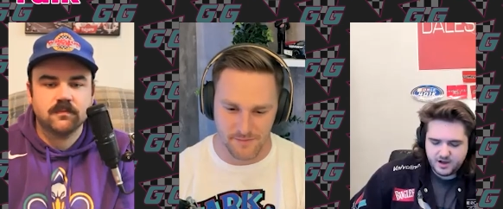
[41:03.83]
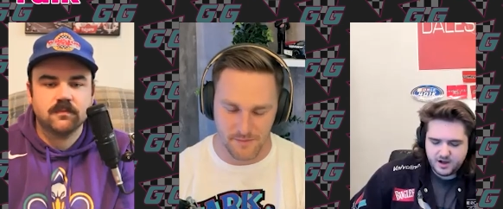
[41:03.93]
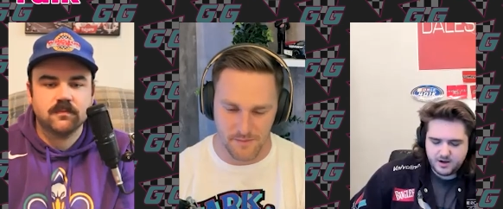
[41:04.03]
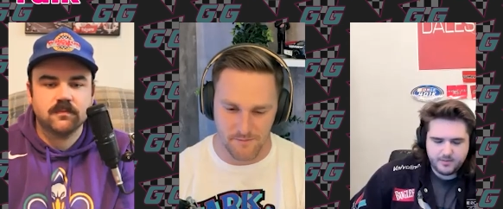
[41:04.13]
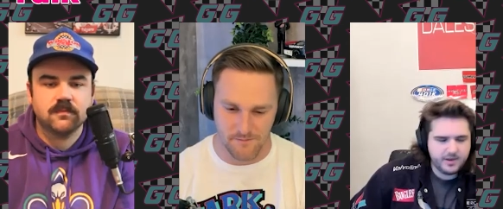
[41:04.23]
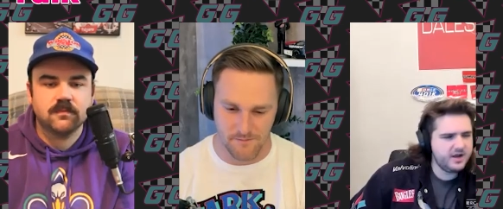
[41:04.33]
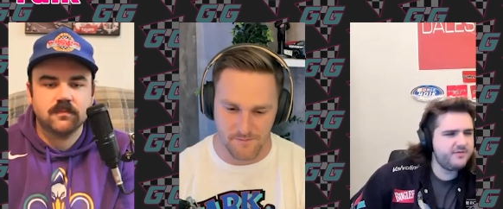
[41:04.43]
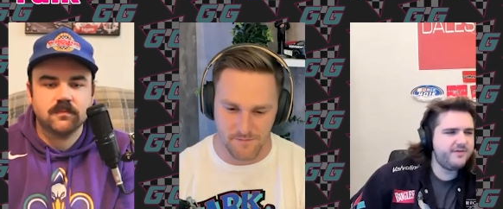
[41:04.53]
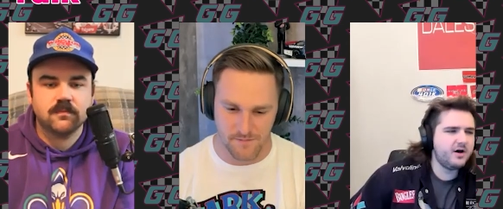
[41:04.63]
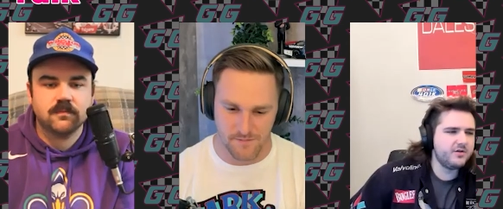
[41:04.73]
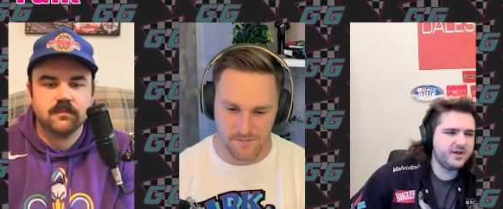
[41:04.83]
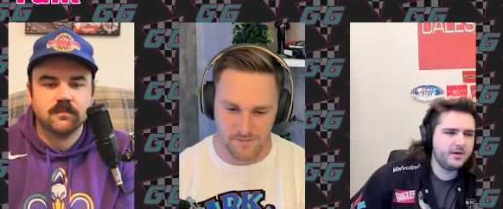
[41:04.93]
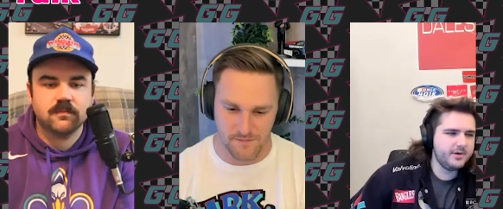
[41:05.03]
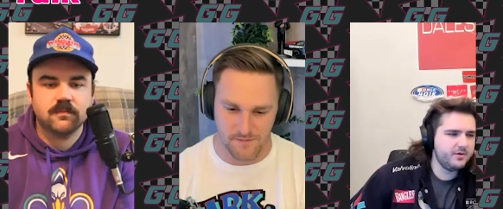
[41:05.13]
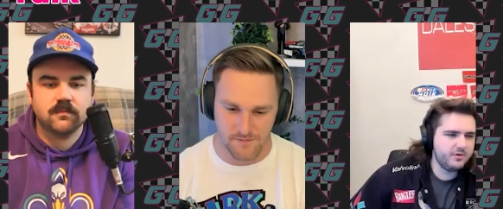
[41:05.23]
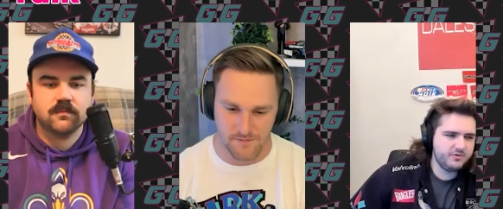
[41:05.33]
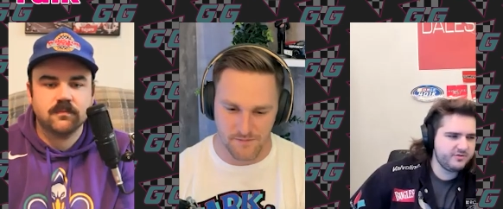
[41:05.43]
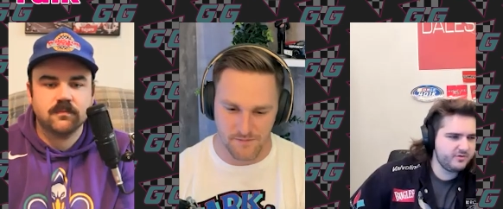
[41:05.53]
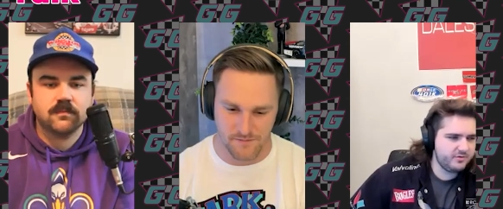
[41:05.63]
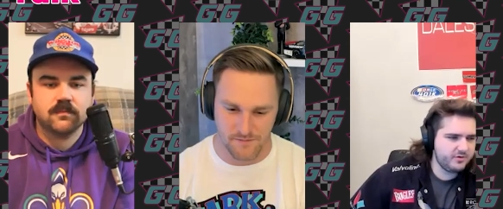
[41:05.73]
Speaker 1: Uh, NFL, tell me
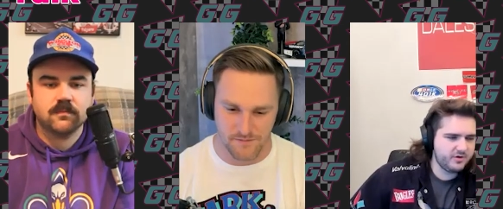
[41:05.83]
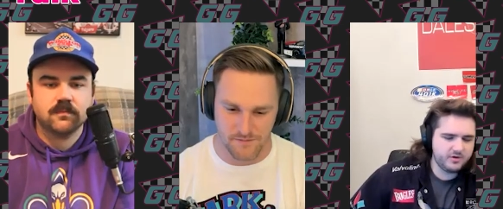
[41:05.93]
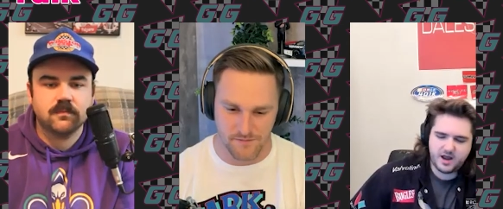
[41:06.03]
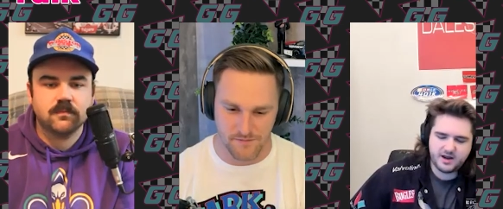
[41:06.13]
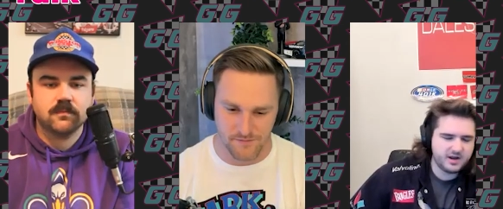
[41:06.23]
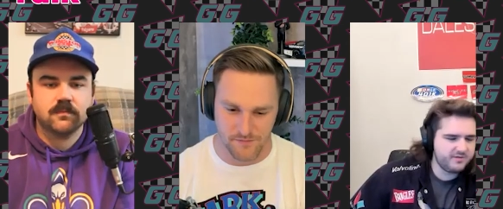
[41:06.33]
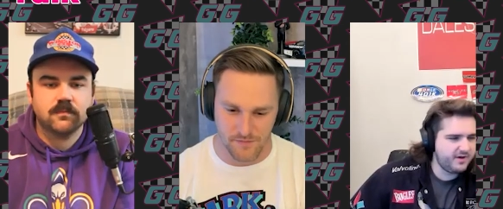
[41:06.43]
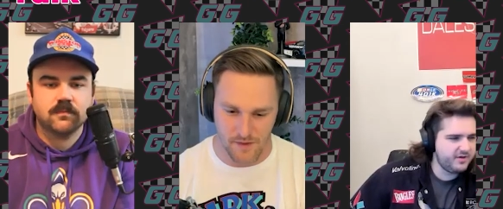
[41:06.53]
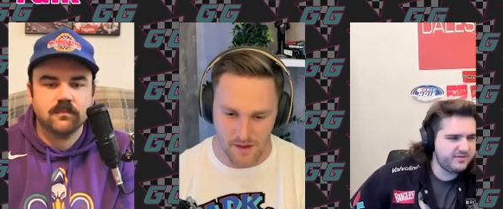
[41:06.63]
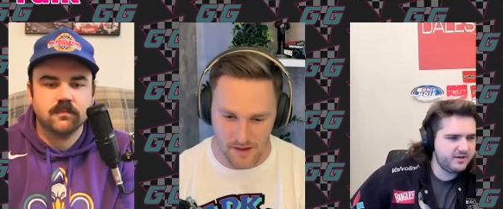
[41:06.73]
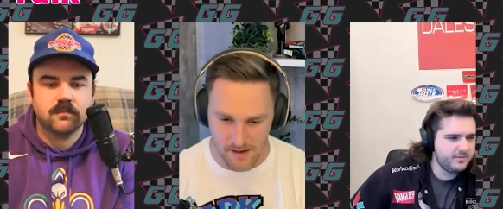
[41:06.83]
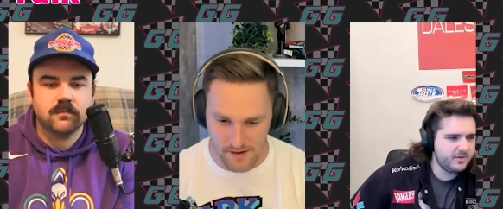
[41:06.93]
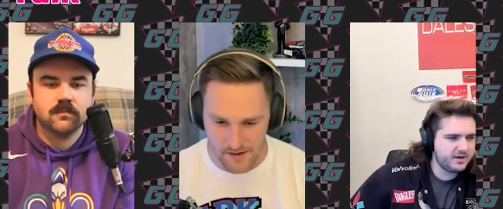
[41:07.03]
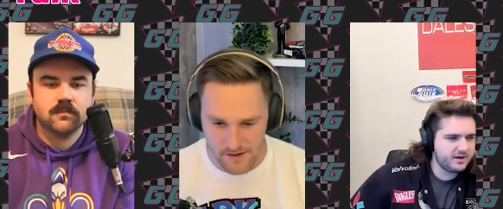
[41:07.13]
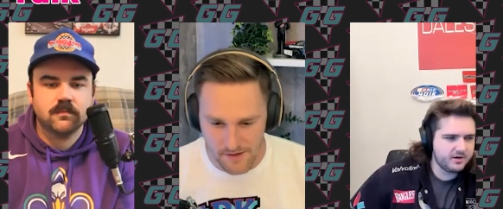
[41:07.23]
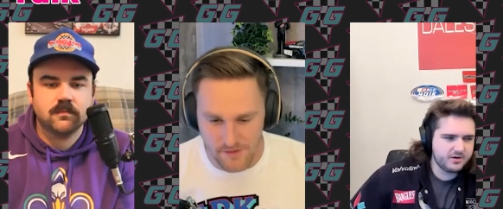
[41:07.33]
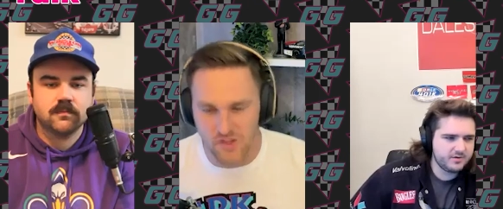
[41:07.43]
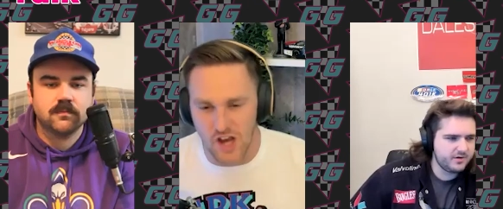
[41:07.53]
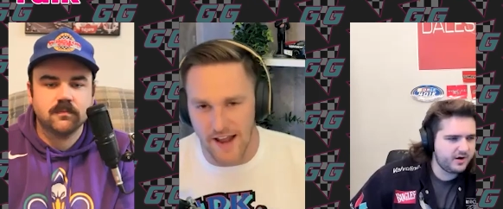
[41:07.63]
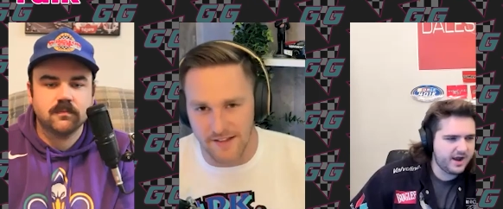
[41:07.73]
who's your you, you got an NFL team like or, uh, uh,
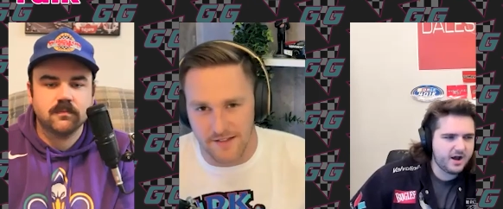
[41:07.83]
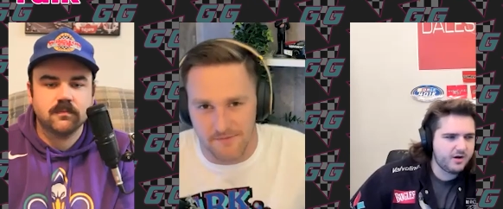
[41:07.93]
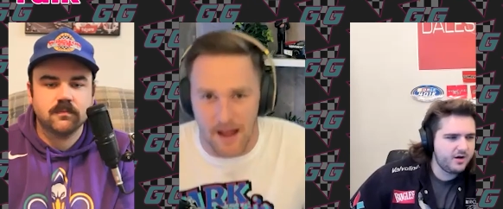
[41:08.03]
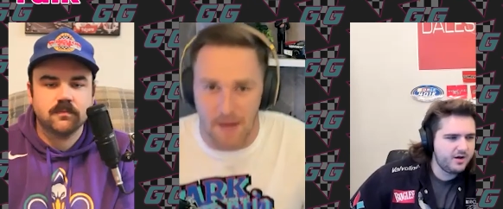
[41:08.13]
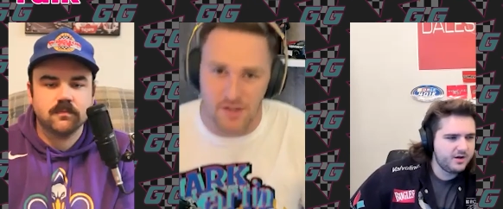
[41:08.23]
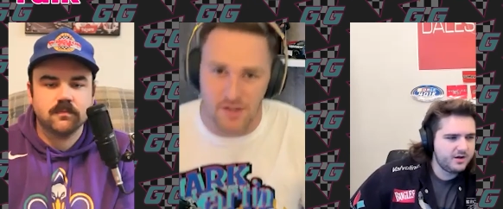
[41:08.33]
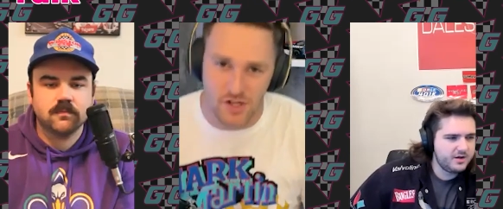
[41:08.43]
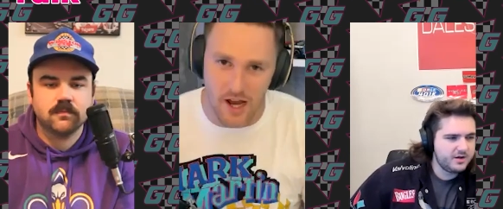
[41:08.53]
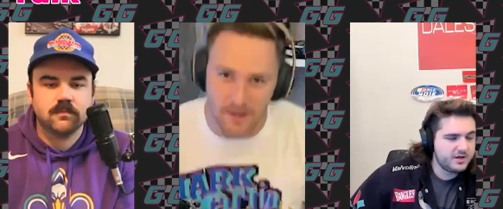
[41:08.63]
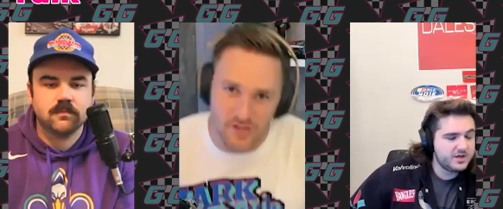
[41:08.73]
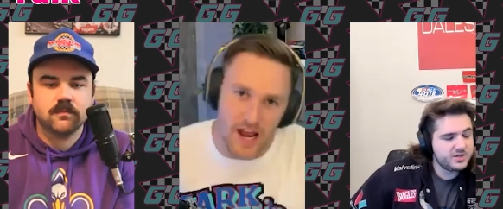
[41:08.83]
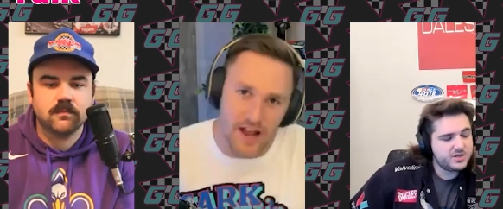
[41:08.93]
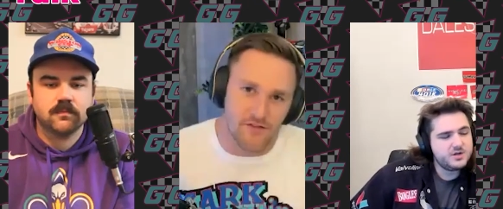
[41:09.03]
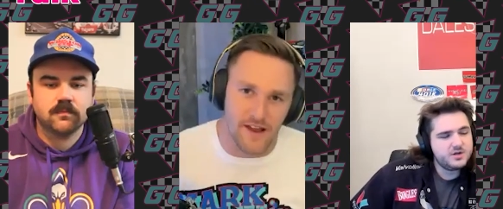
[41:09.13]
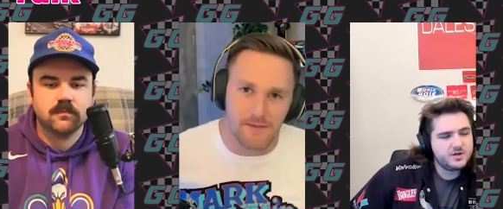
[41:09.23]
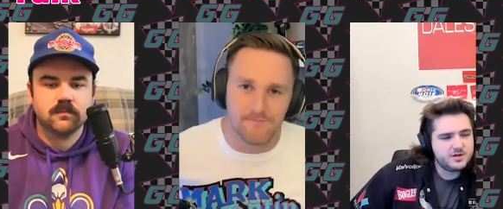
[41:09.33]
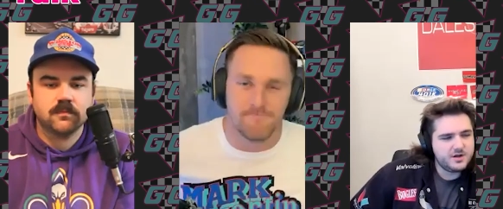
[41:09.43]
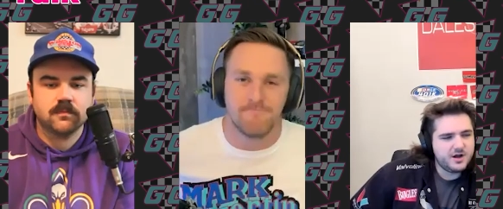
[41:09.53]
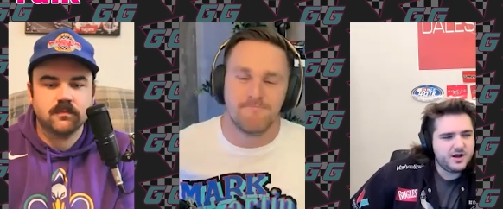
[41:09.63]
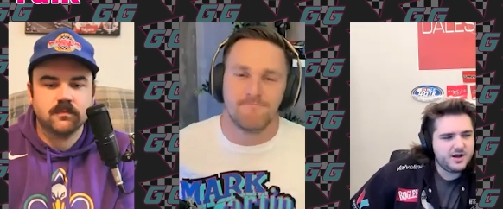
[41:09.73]
Giants? Or how...
Speaker 2: I'm a Gi- Giants fan.
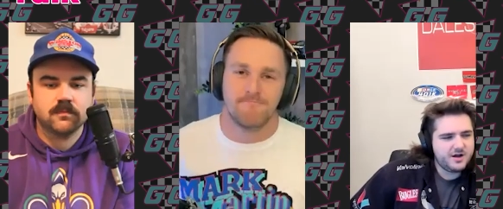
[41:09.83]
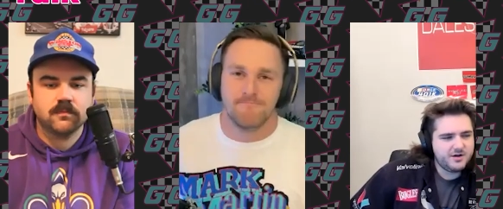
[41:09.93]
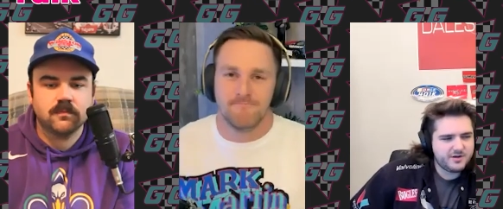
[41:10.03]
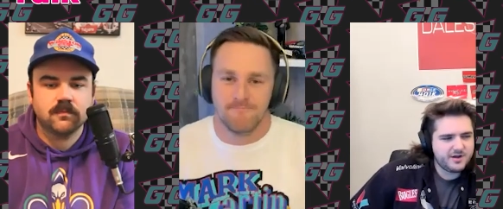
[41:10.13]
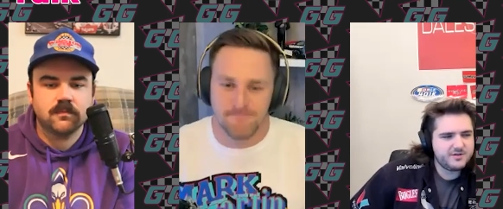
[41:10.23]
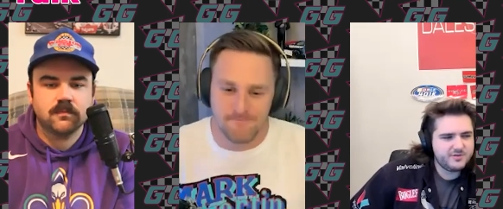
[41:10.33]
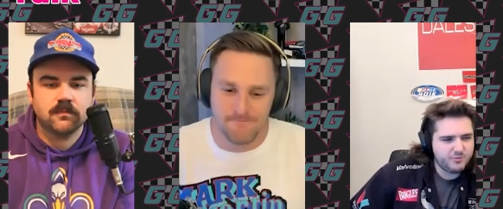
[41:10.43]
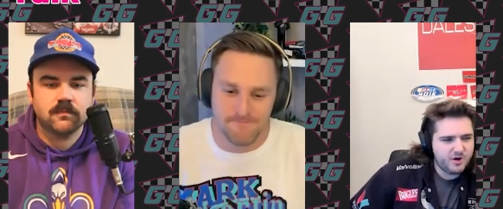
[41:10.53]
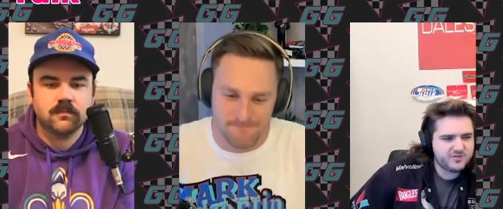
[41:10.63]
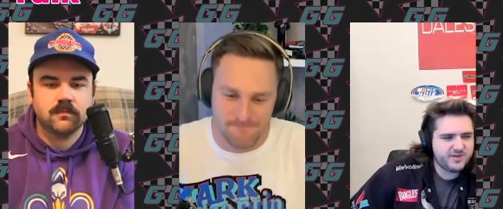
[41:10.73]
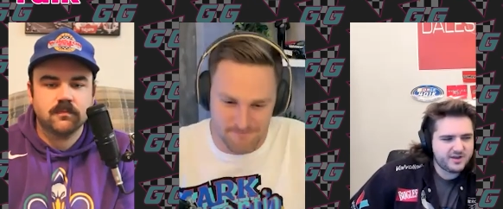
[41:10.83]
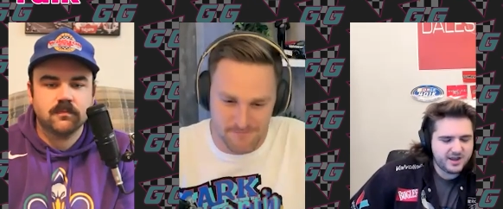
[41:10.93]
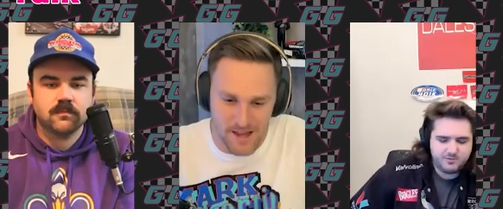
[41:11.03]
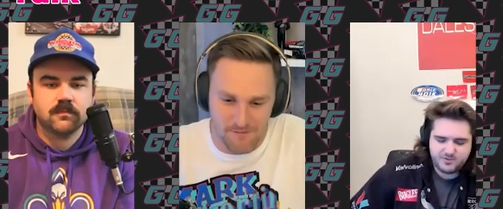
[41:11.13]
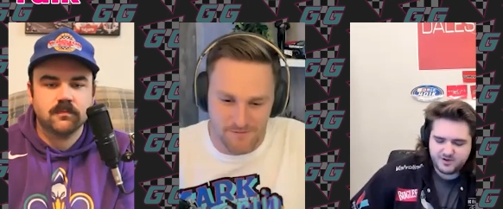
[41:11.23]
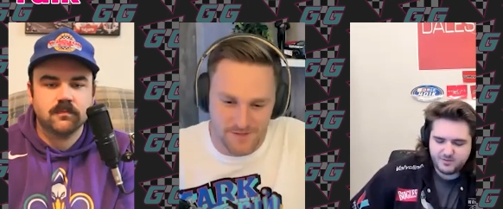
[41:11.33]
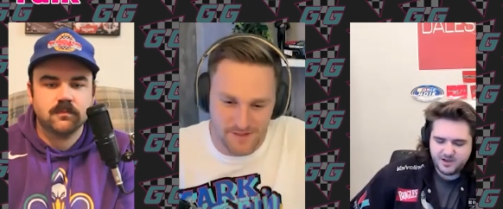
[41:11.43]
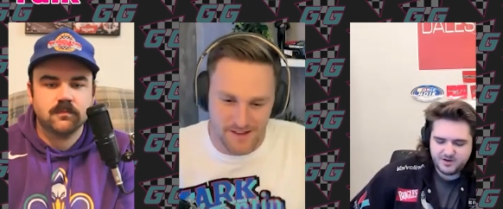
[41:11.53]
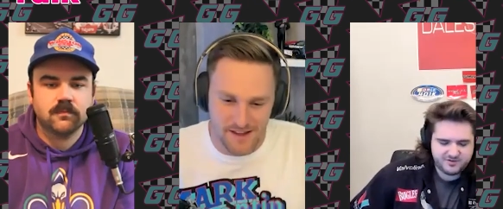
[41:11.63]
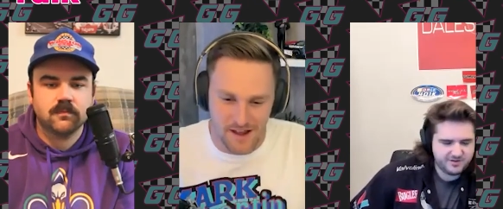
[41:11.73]
Speaker 1: Ah, okay. You watched that yeah. game with the
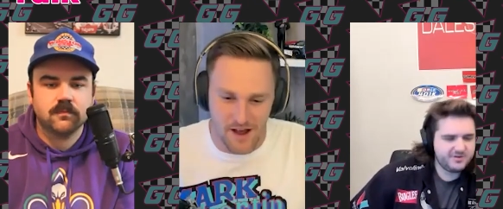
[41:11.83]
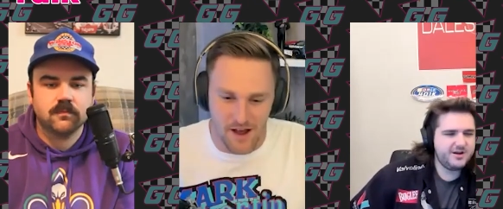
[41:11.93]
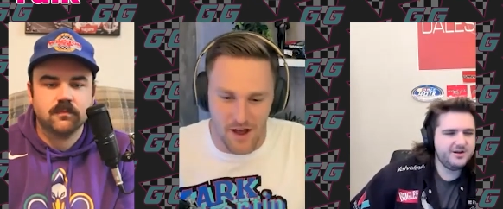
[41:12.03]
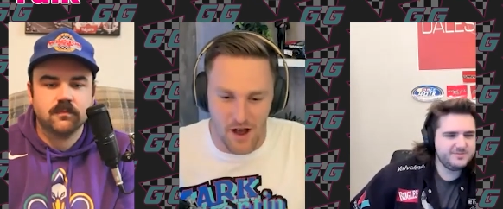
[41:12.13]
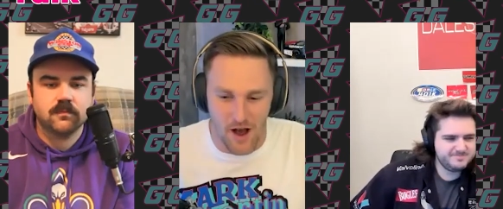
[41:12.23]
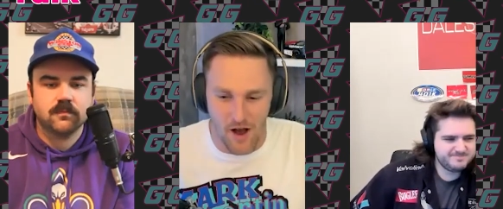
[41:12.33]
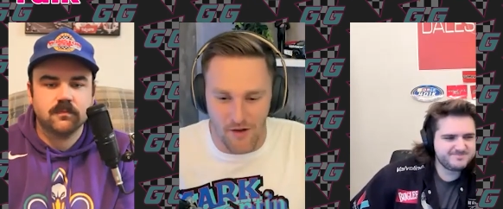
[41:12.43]
Commanders the other night? Oh